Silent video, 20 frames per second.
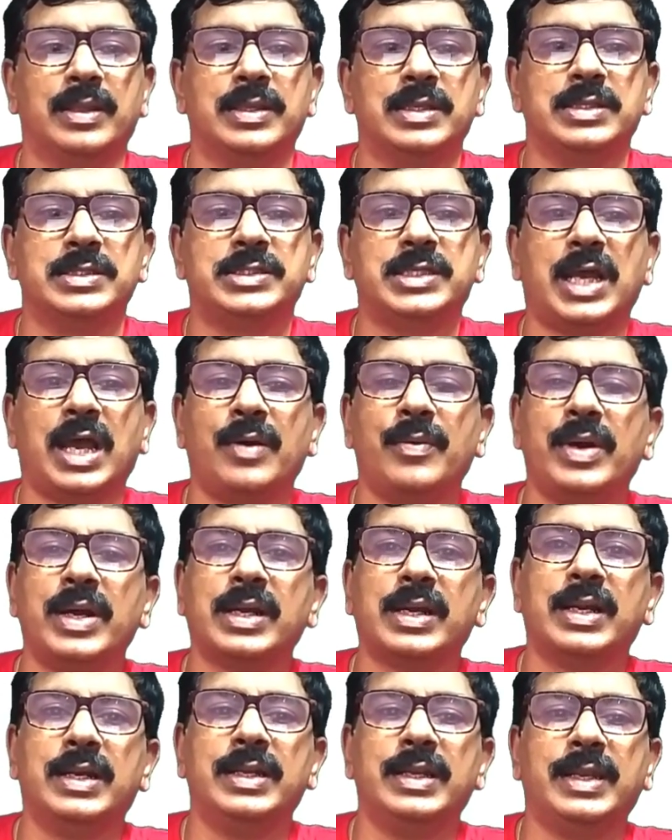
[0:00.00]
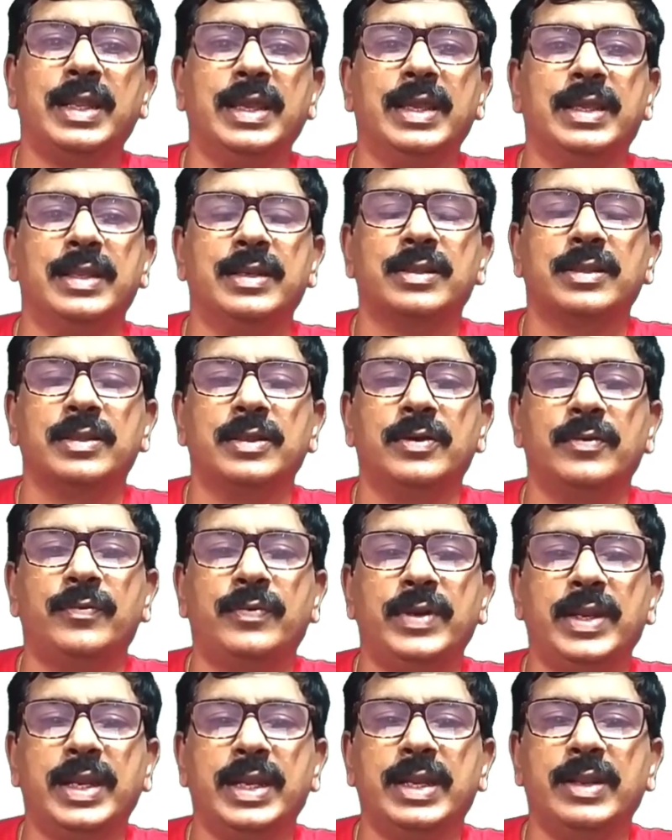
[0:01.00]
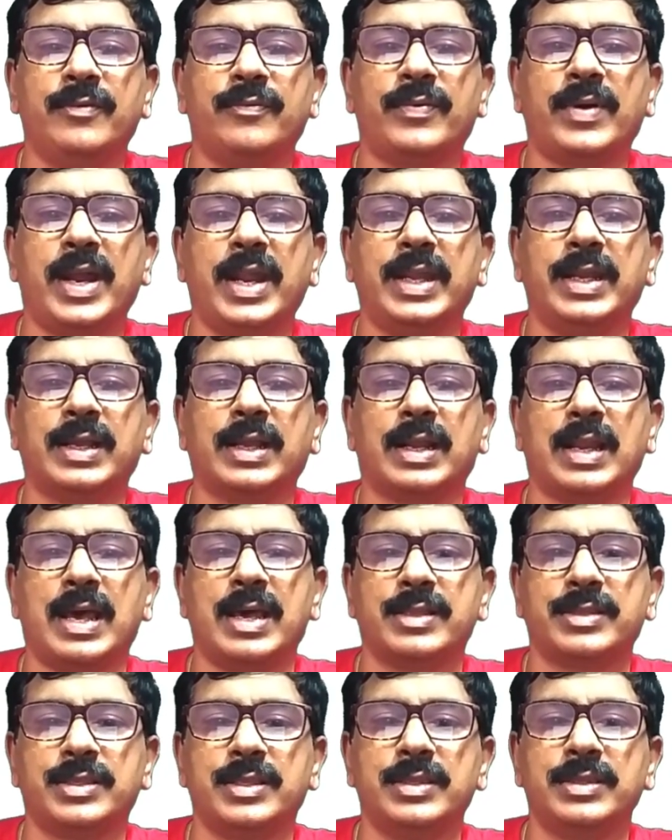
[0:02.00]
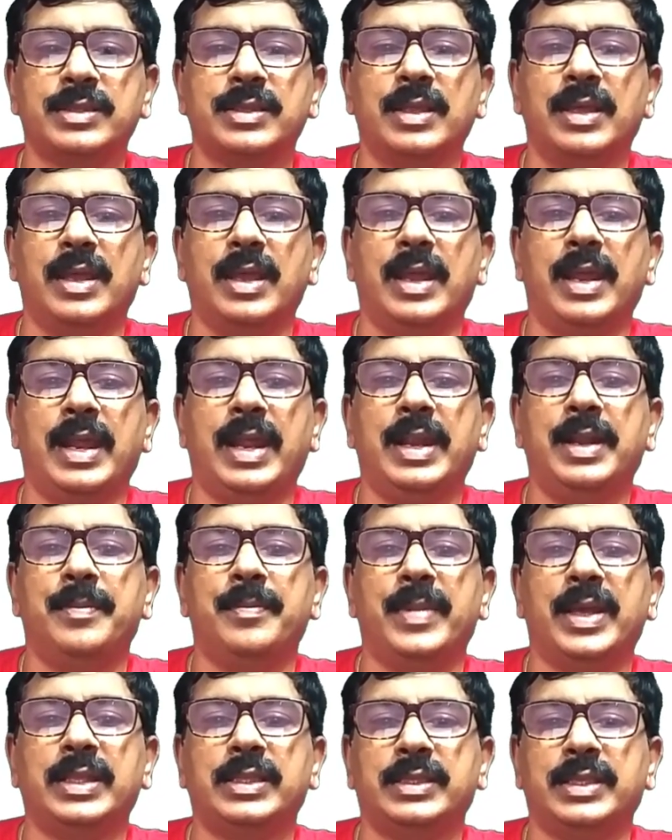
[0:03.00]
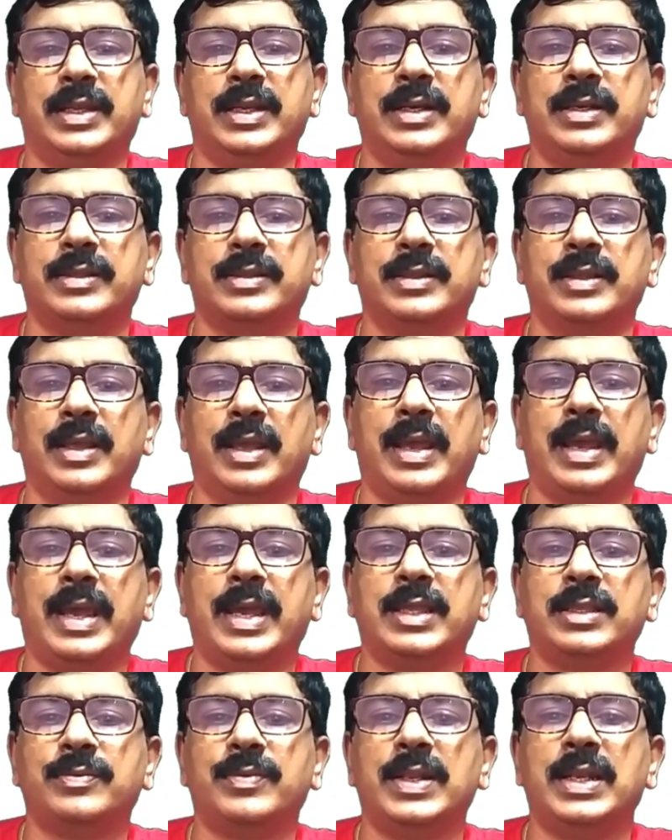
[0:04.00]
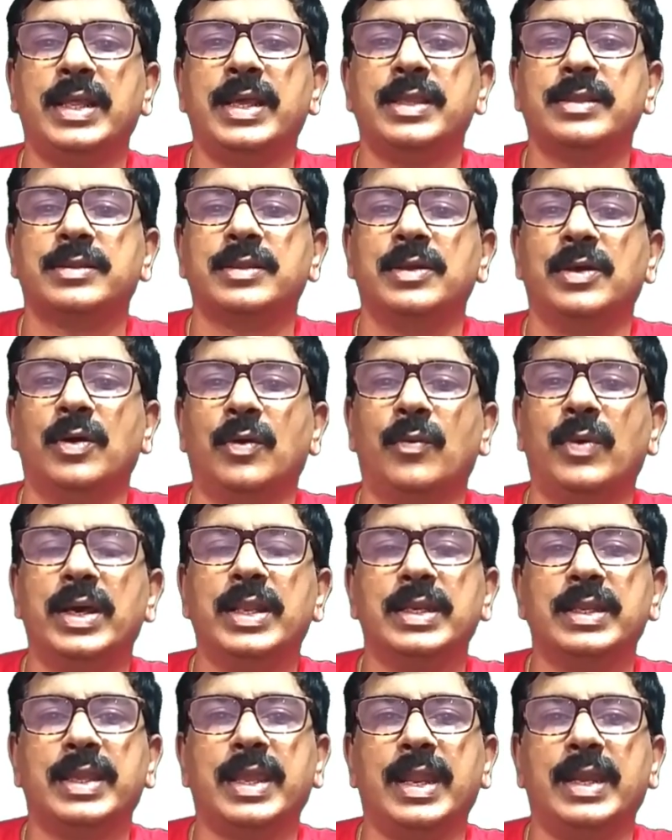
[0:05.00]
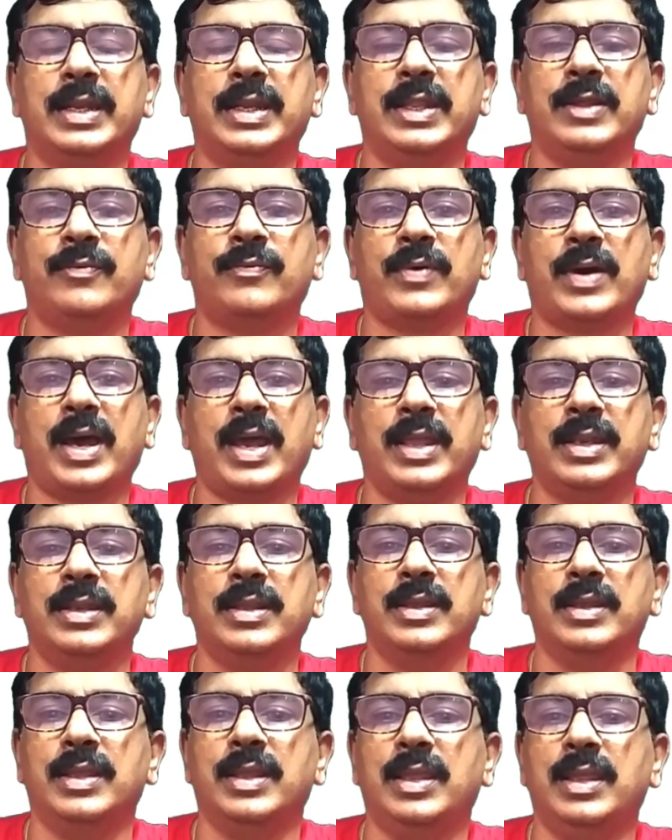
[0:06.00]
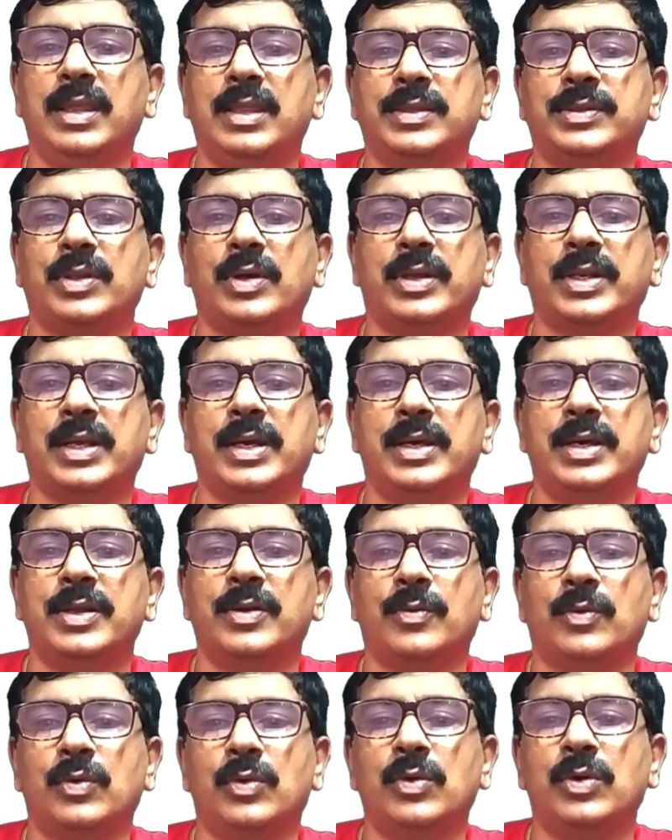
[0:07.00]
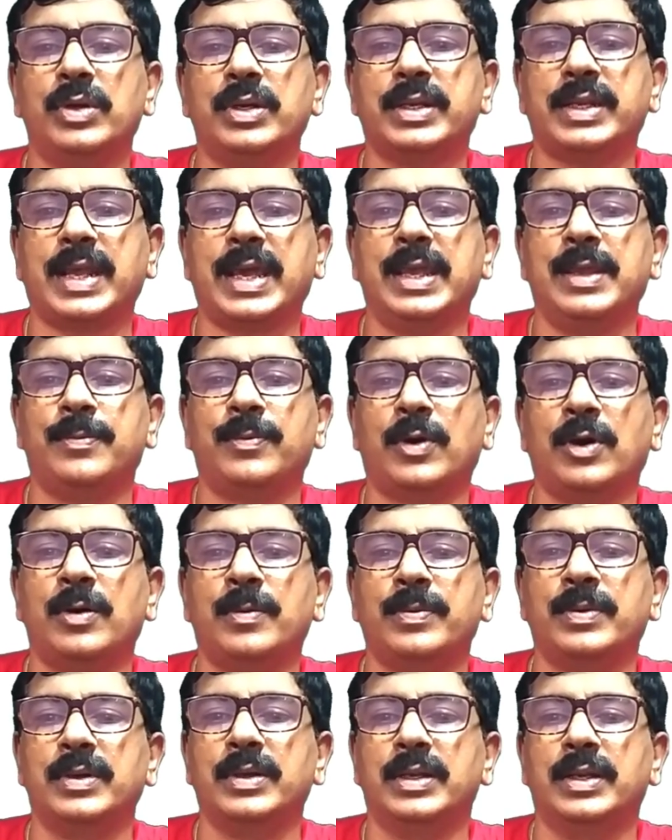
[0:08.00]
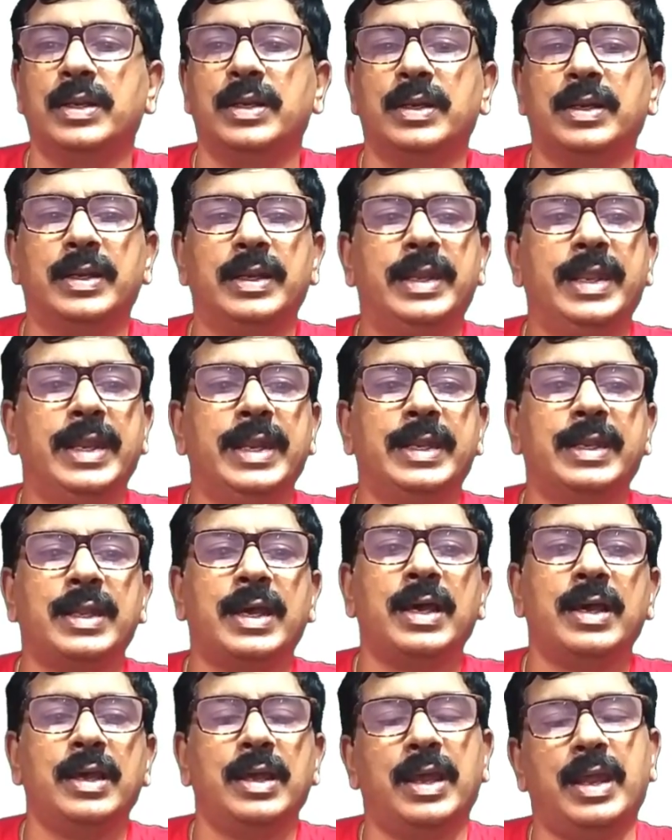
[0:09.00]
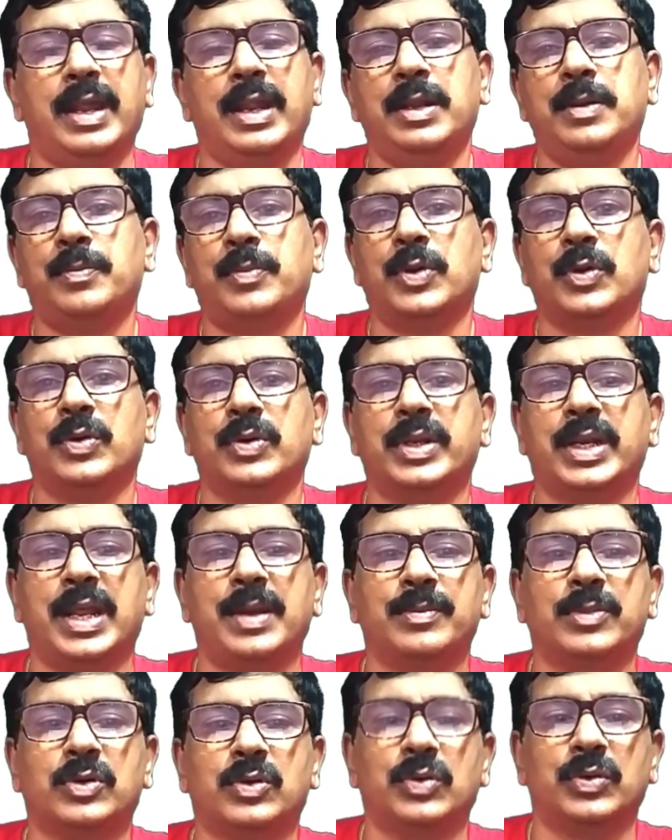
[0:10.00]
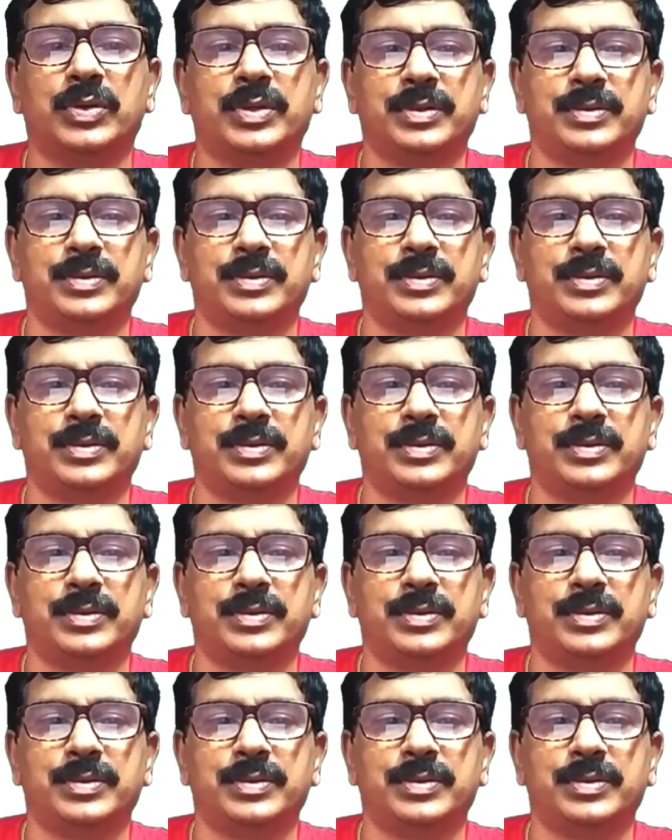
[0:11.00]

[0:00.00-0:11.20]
Java contains predefined classes and methods, as well as one can define his or her own type of data and program code.